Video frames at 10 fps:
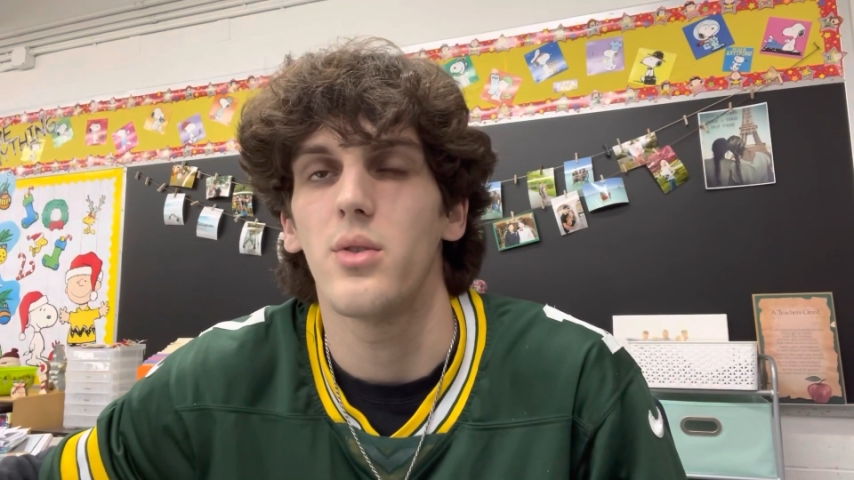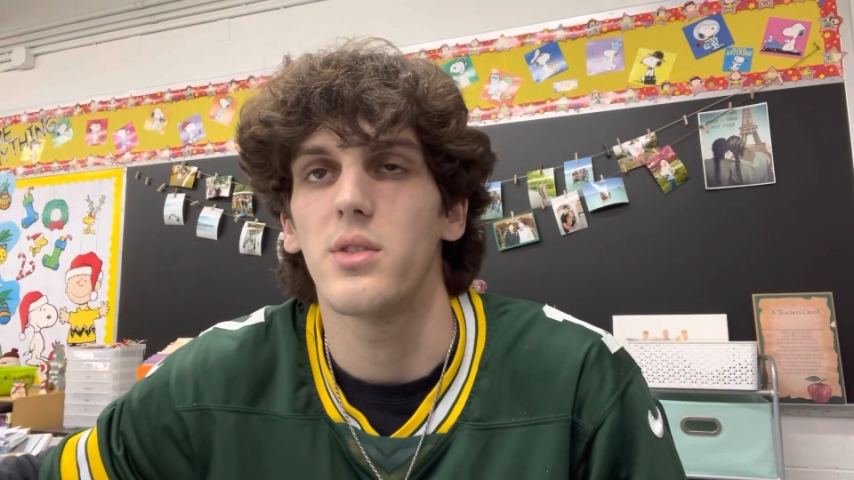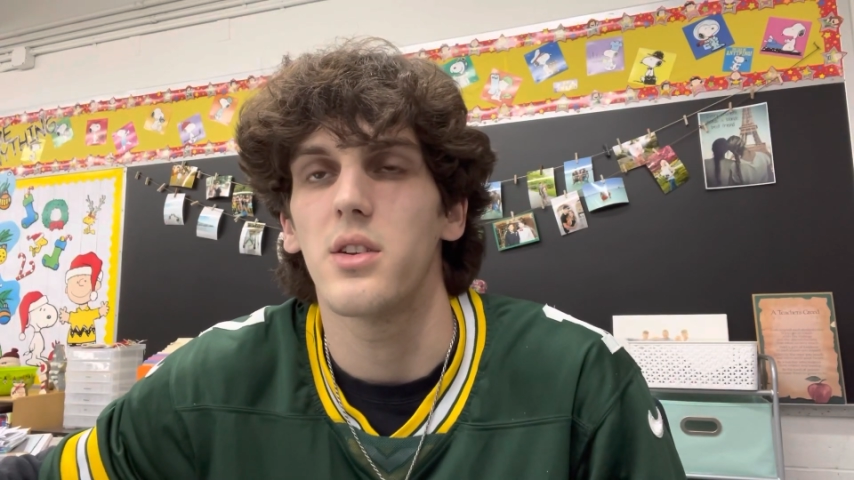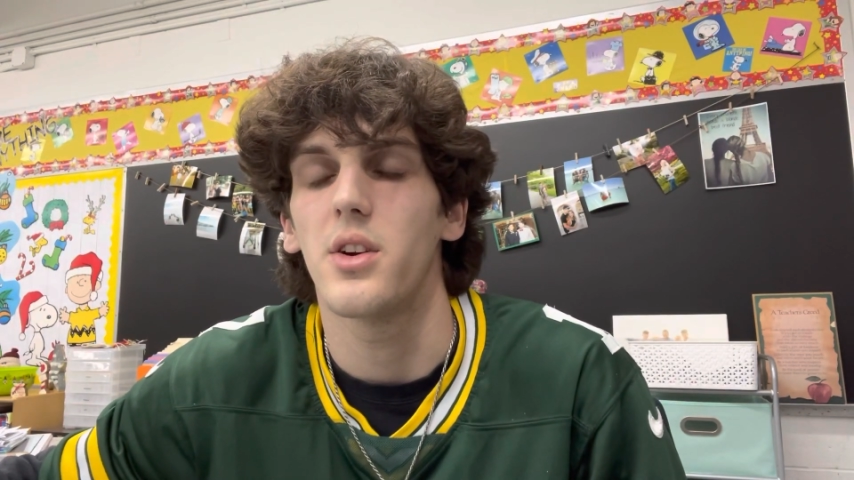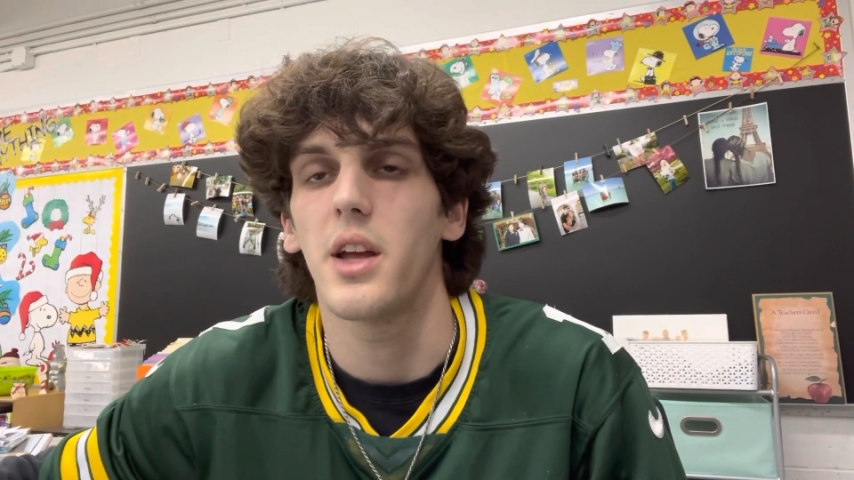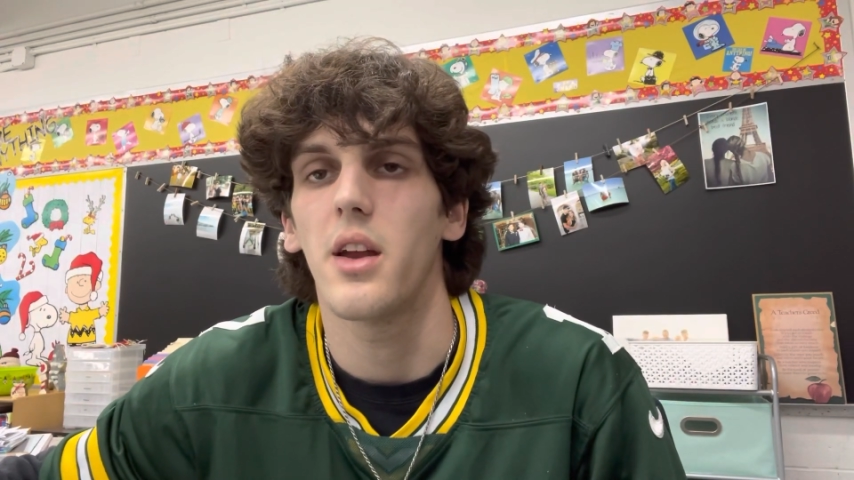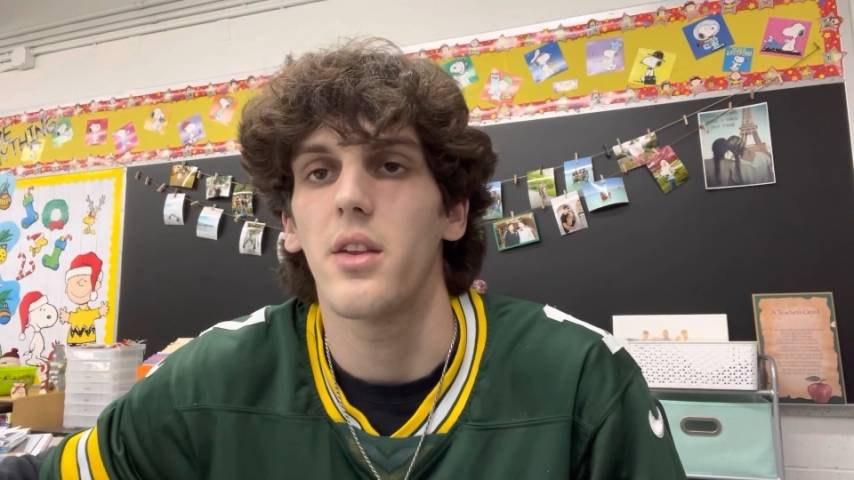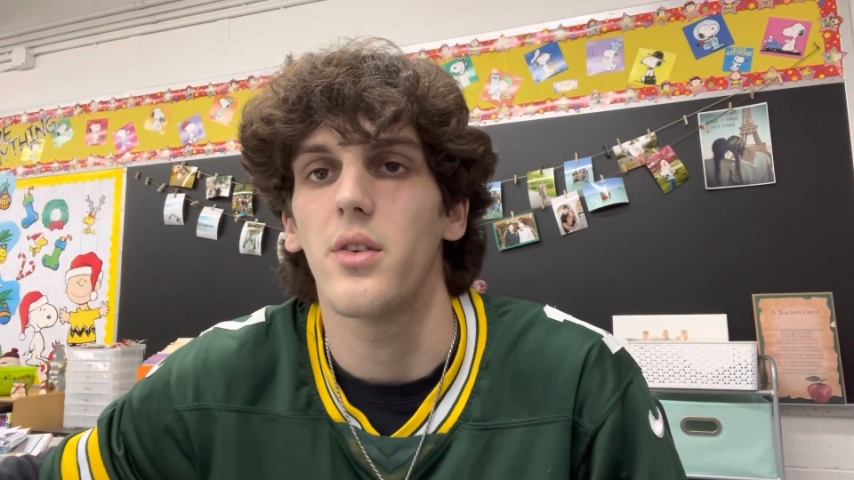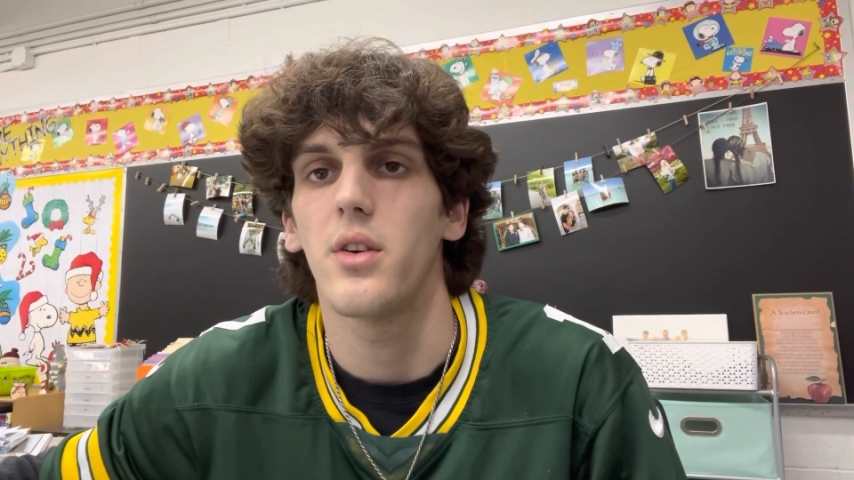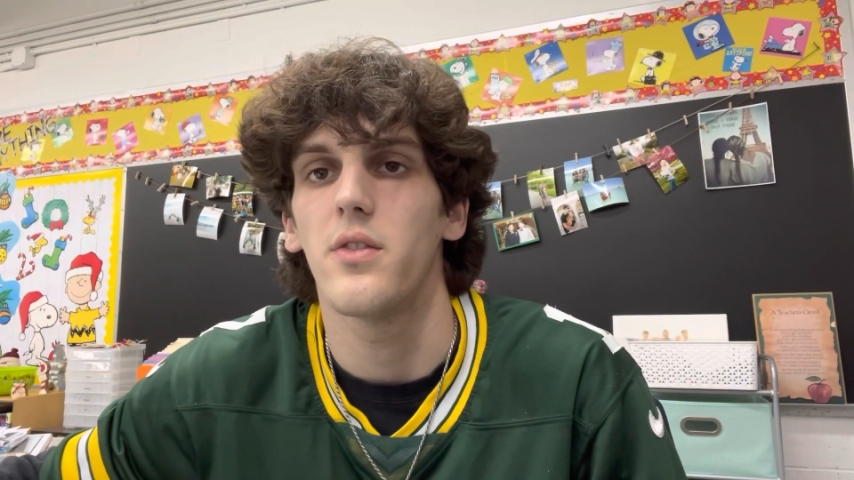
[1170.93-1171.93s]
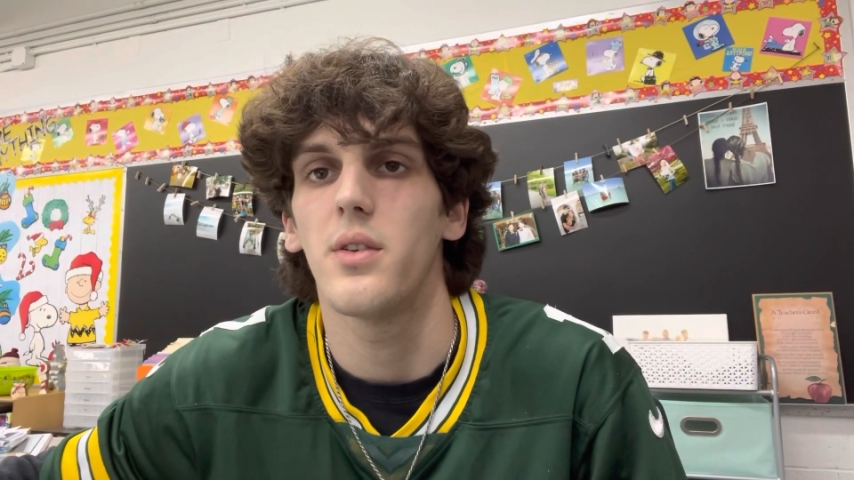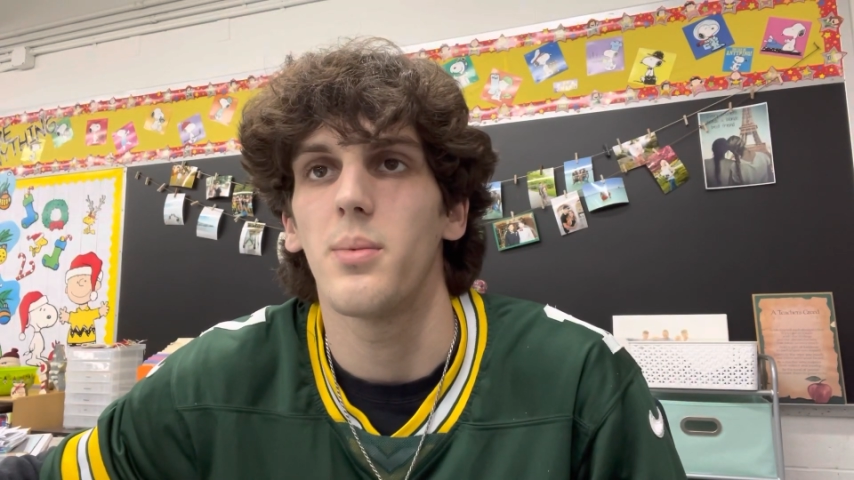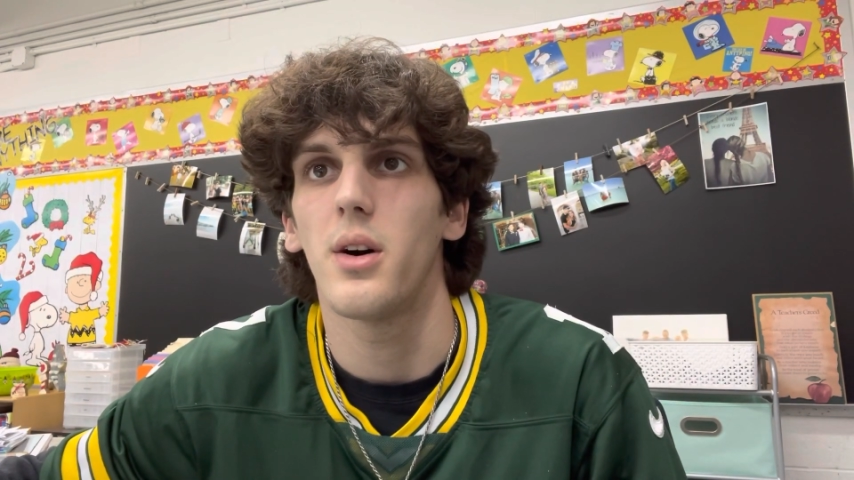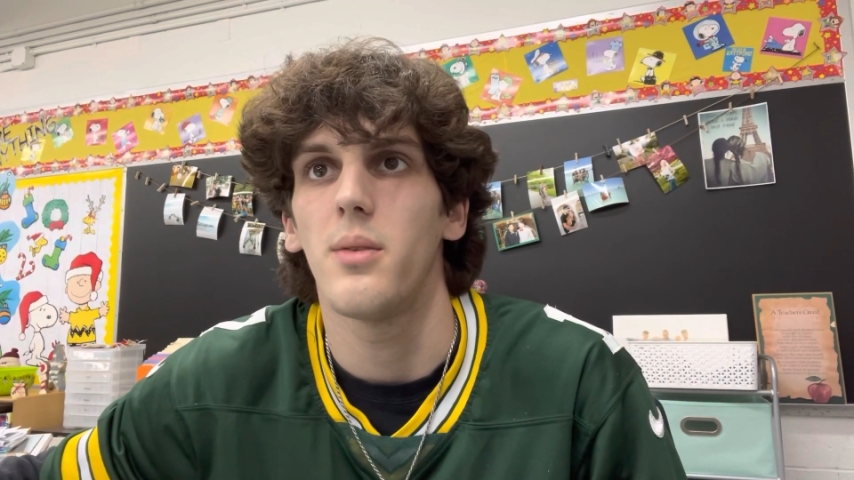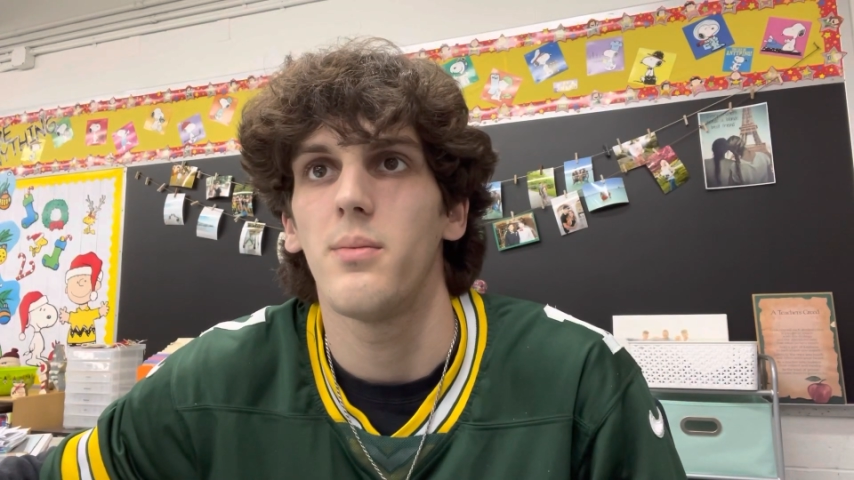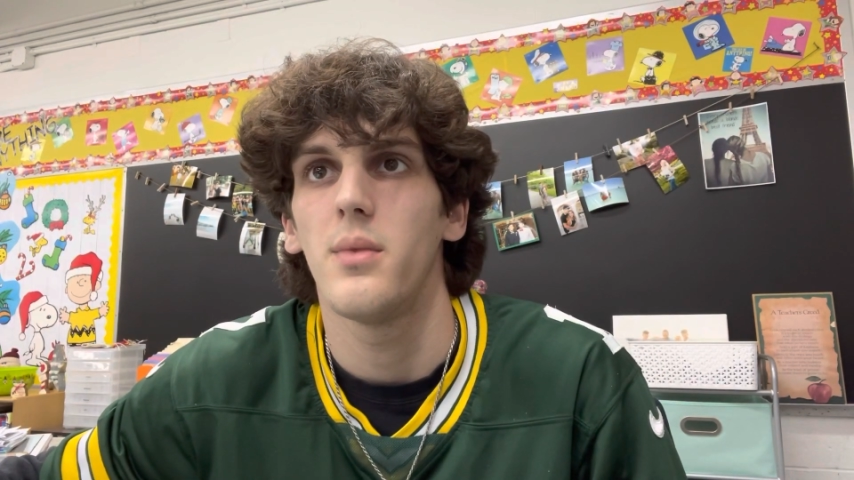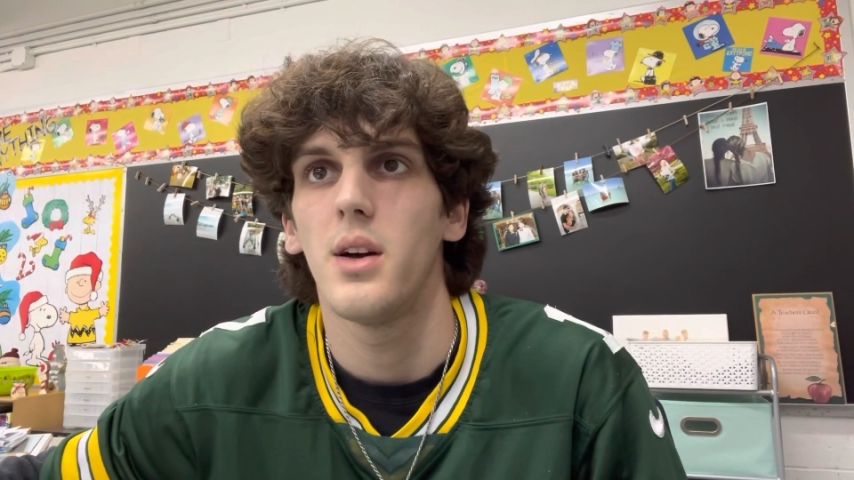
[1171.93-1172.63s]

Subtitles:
who is learning how to throw a football.